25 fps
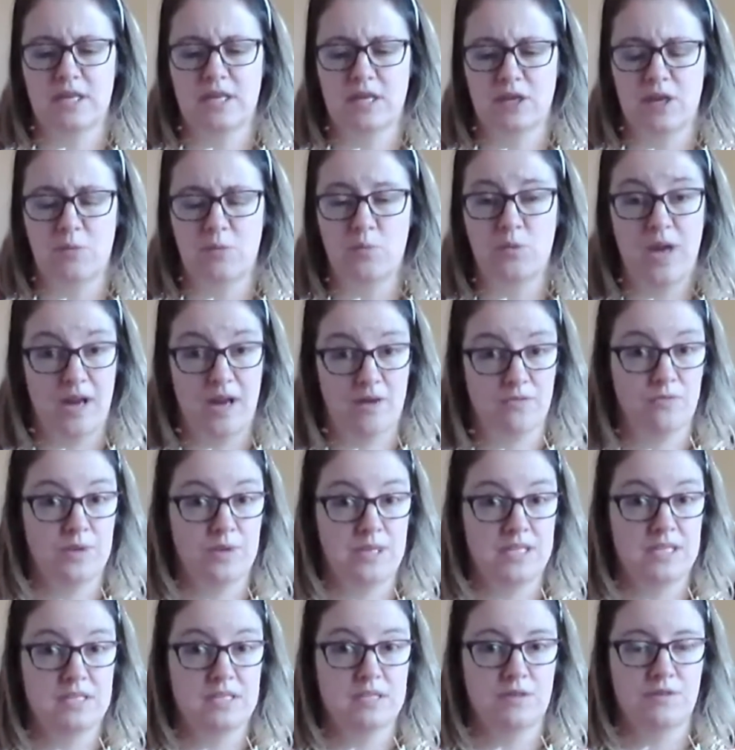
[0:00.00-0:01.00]
and we have
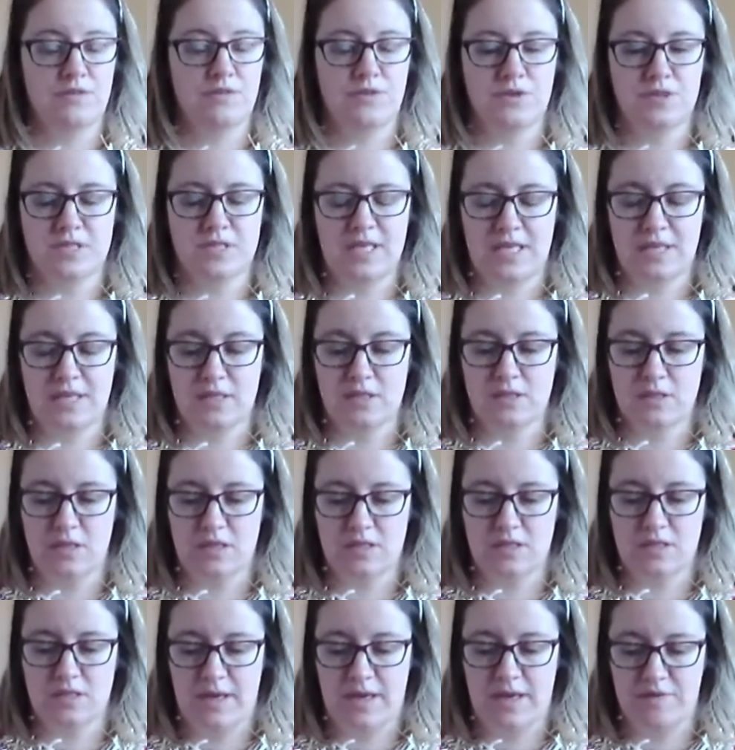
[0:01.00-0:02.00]
witnessed it firsthand
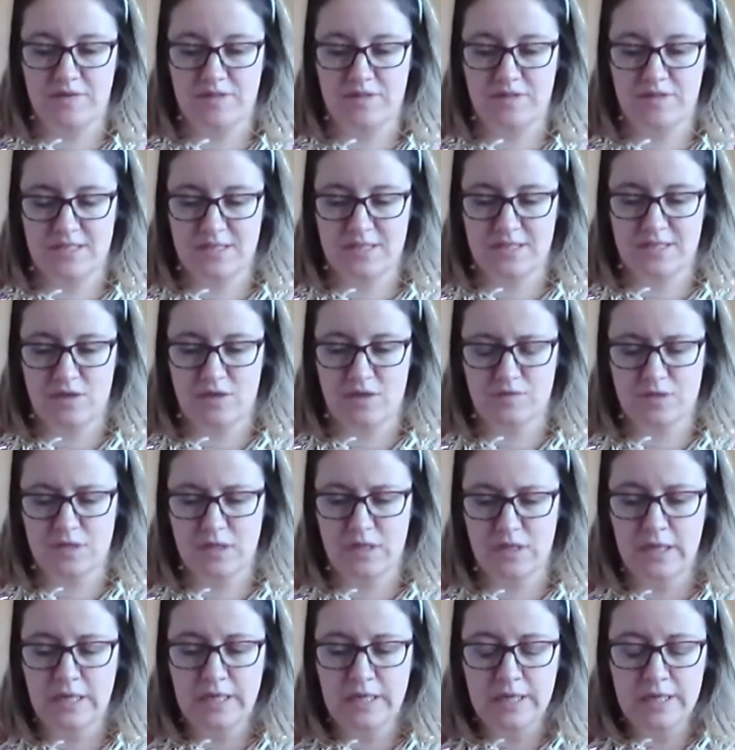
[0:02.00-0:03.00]
as parents ourselves.
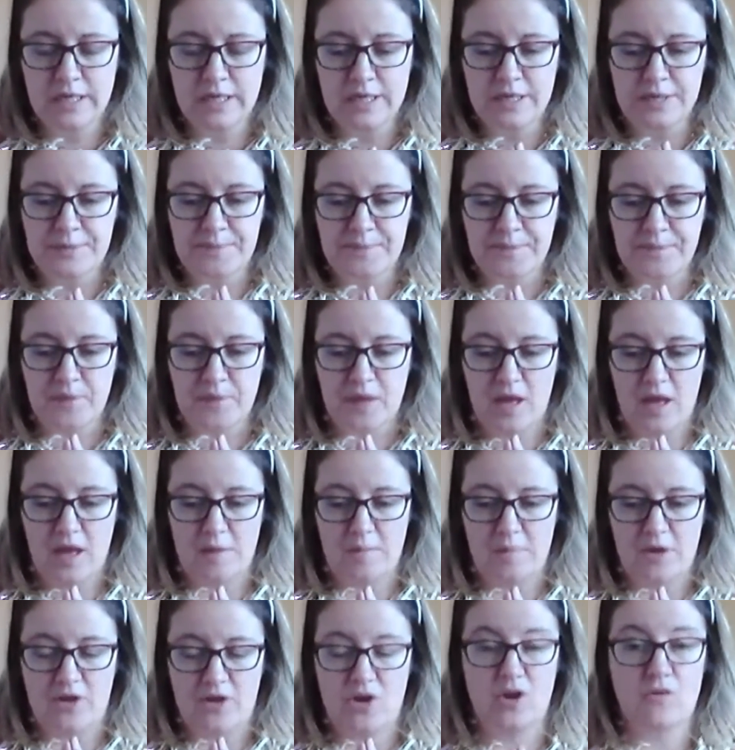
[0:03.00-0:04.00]

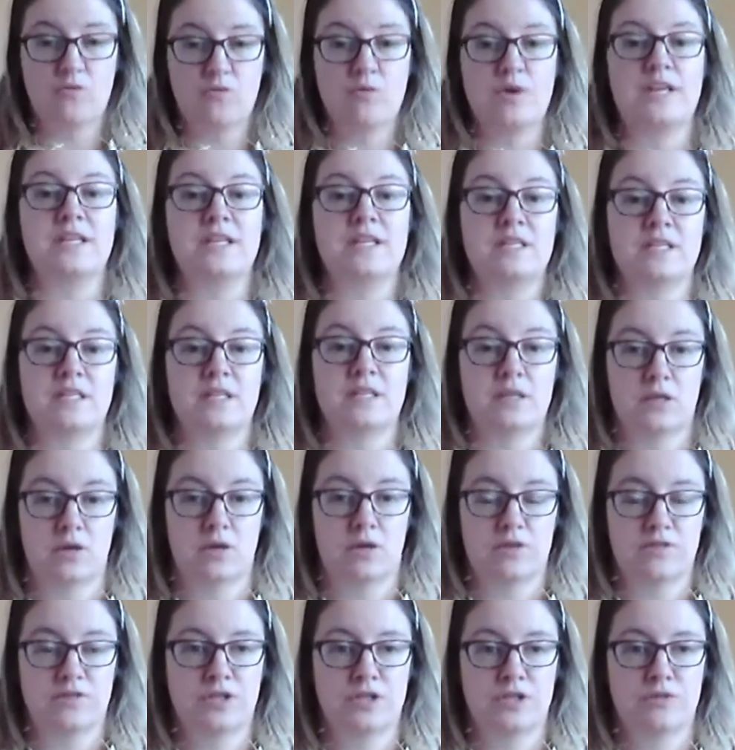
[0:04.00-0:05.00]
And I've witnessed it in a
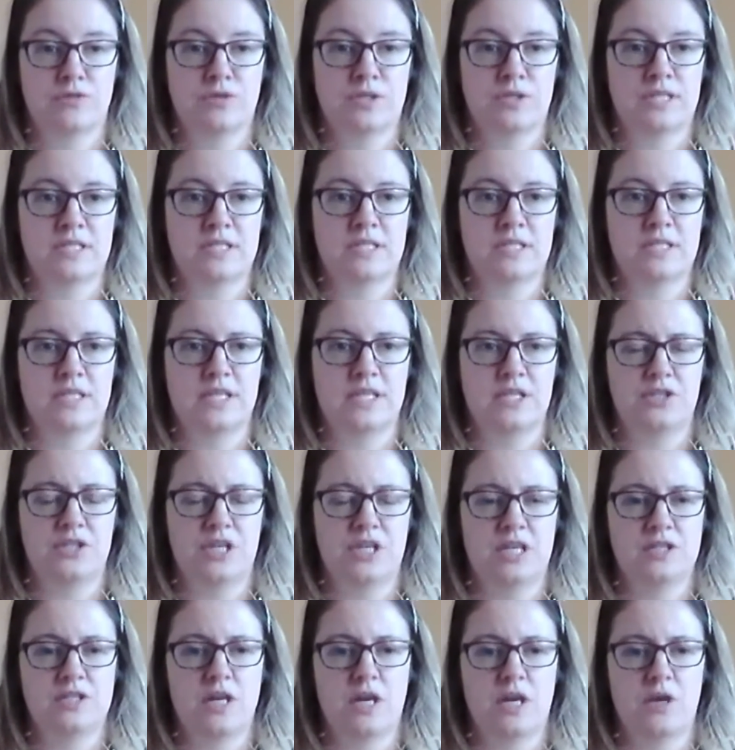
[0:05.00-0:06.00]
lot of children as a
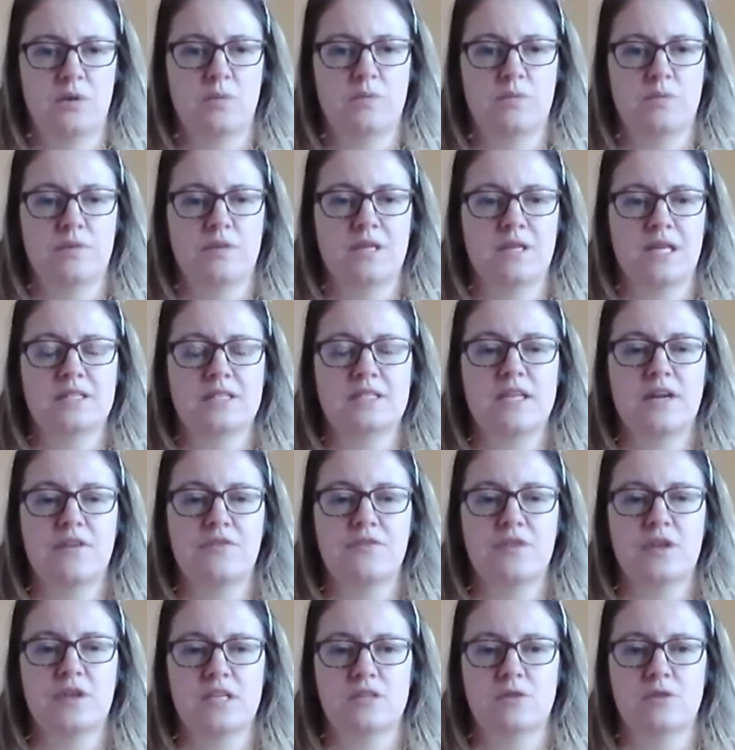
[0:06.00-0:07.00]
teacher. So that's
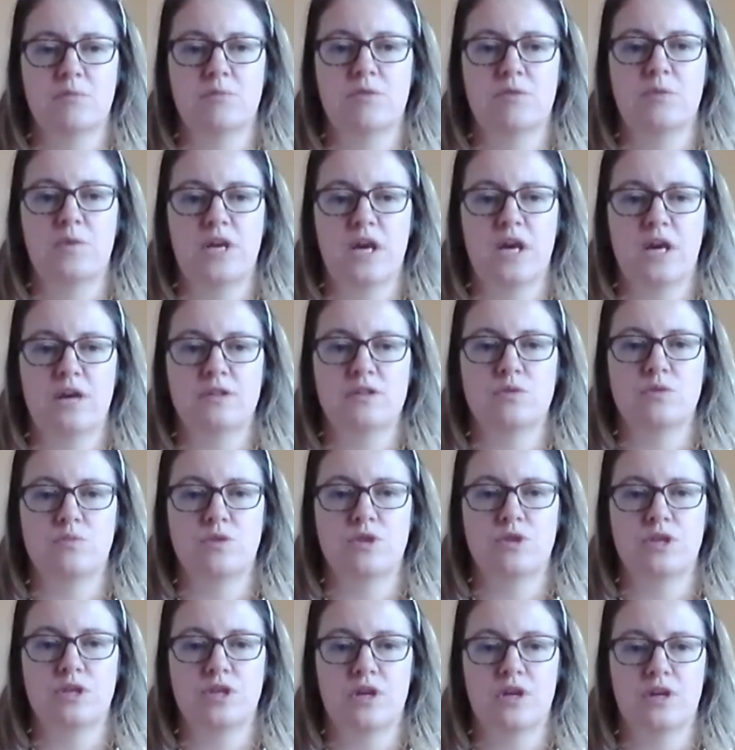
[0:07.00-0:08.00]
definitely something we're going to
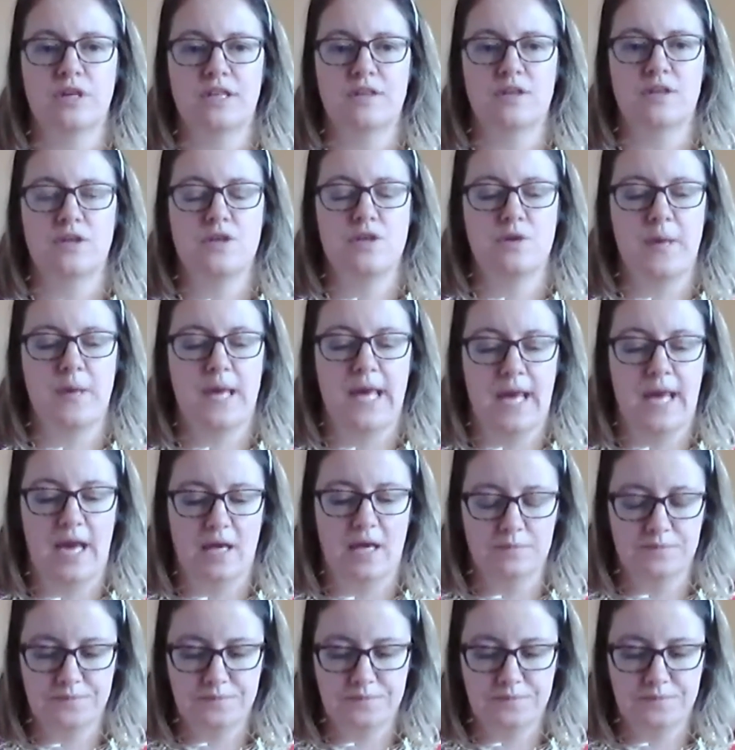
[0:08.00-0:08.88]
work on in the new year.